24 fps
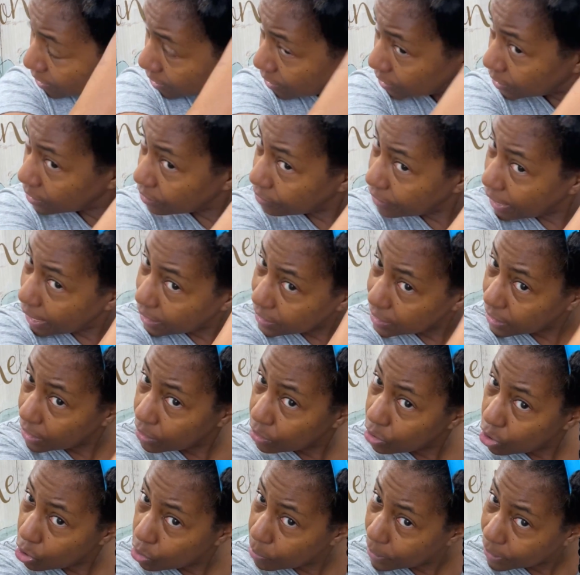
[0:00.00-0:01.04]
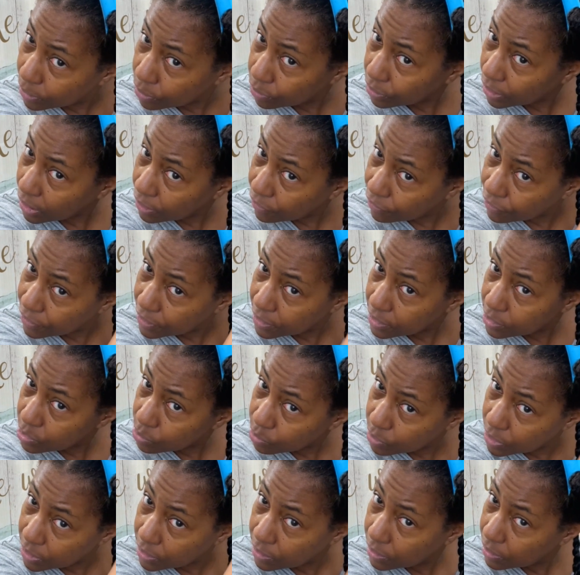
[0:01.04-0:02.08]
the rat tail comb, I don't think, for this
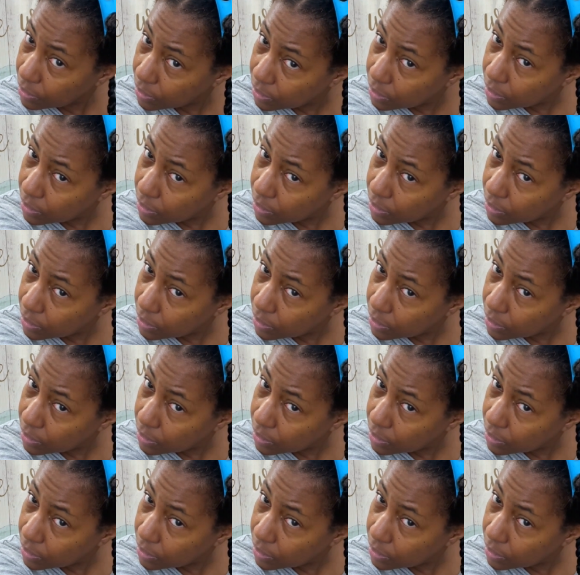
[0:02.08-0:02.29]
one.